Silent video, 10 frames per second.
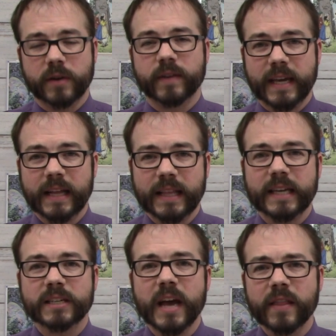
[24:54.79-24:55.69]
of
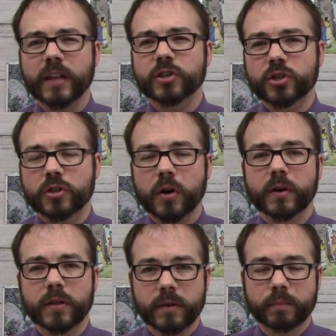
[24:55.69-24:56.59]
Achilles that
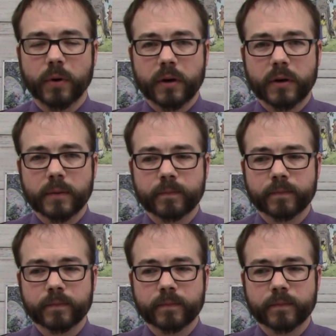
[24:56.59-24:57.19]
started the book.